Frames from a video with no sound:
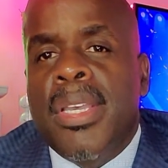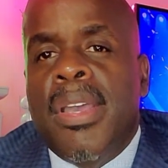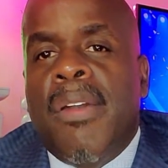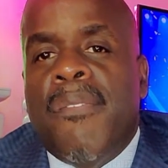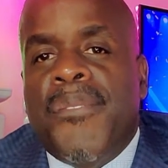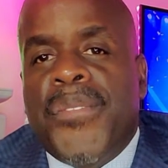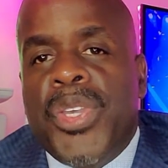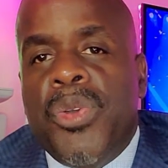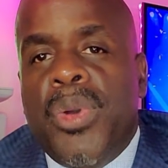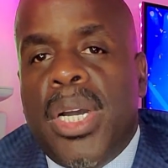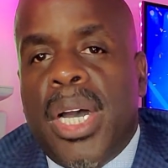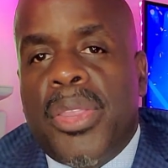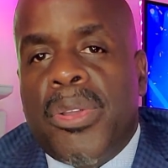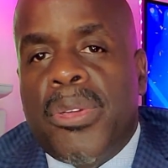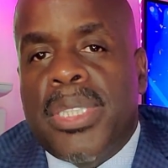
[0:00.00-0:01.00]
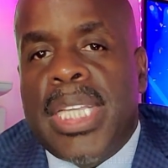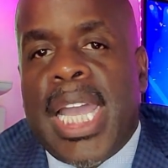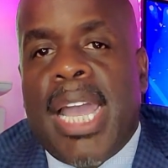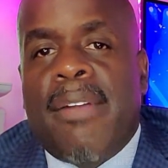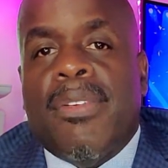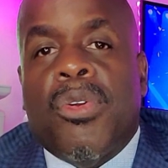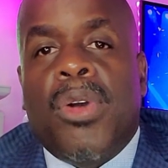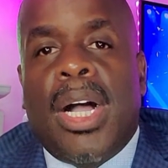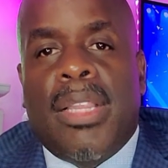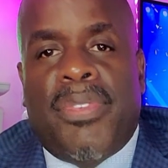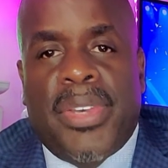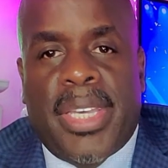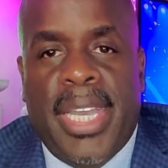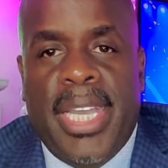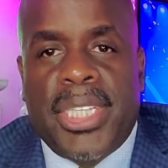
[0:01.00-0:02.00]
Few others have
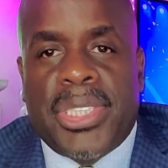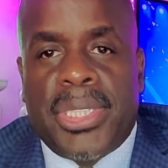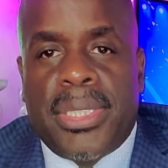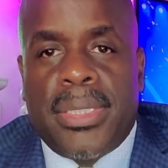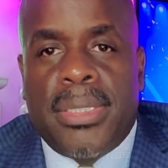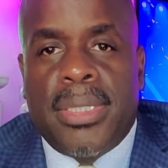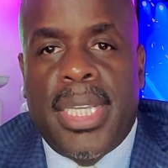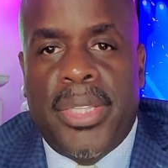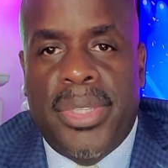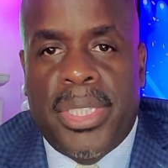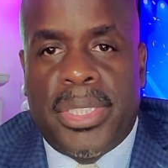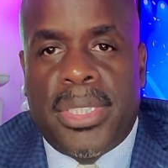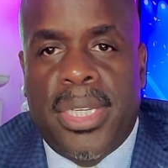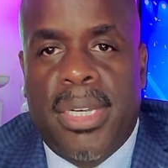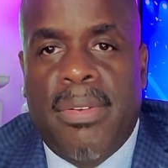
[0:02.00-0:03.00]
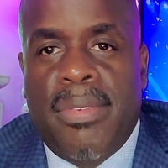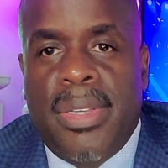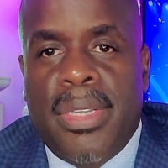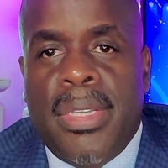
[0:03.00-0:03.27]
qualification in this stuff,